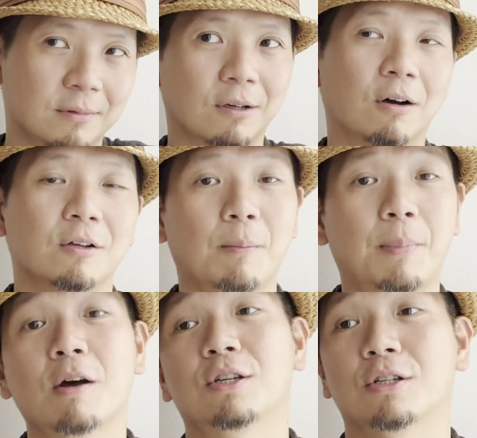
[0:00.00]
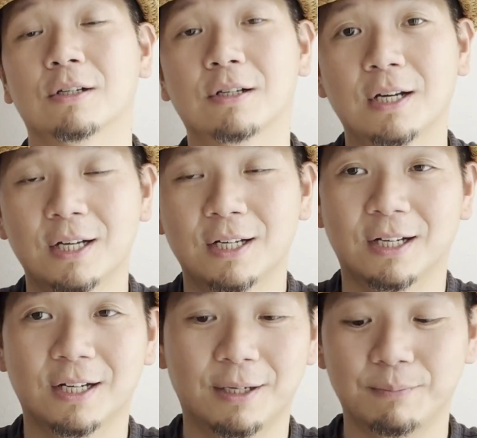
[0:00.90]
on your posture,
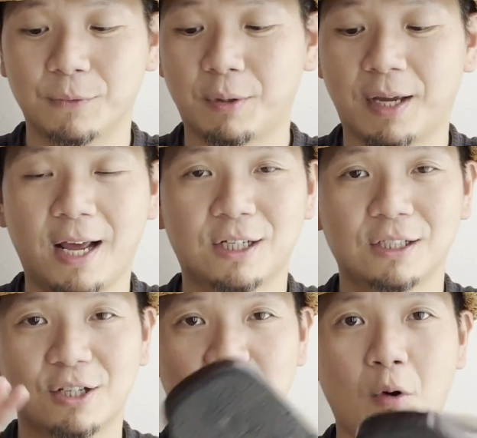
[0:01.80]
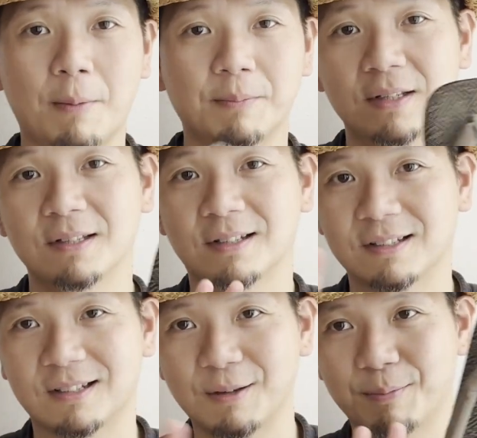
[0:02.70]
you can actually swap these
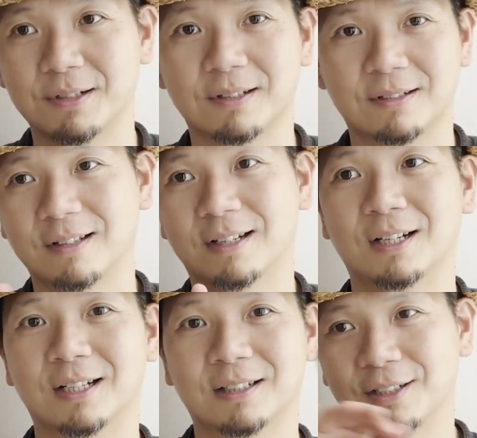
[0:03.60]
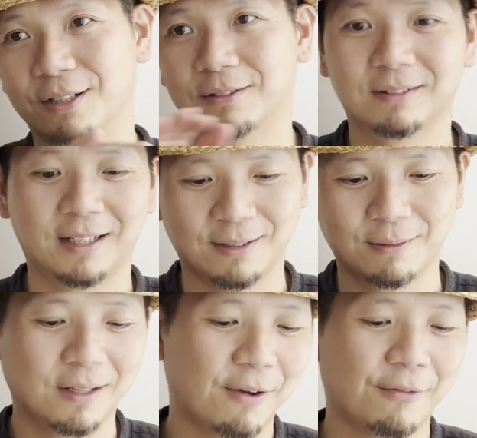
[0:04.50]
slippers like
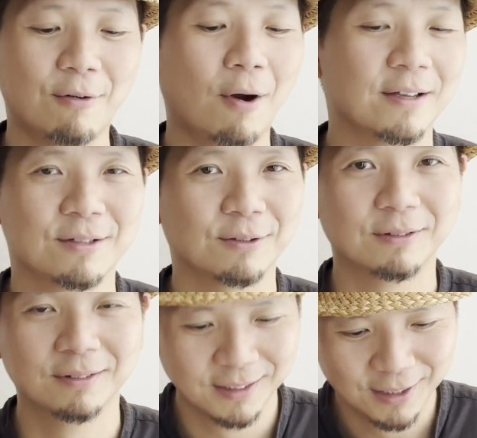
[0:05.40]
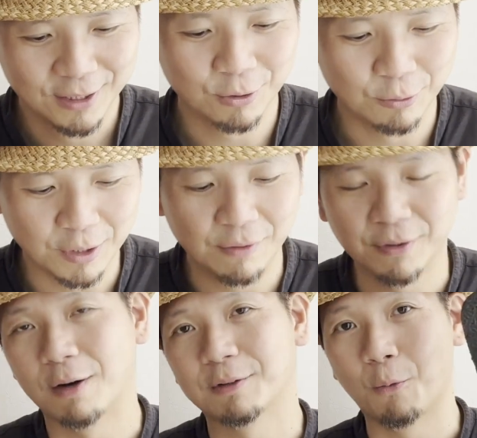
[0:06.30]
left and right, so to
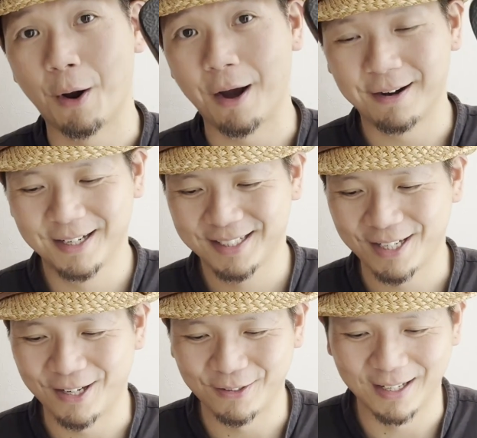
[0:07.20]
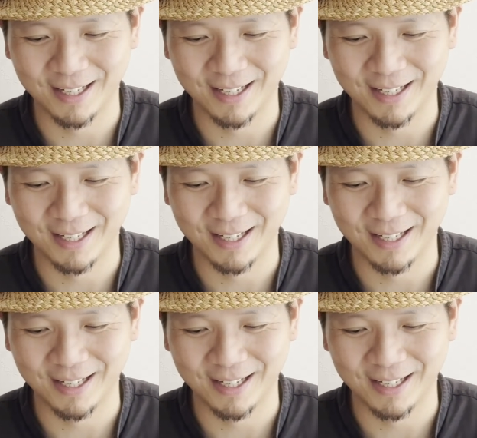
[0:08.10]
even out the wear. So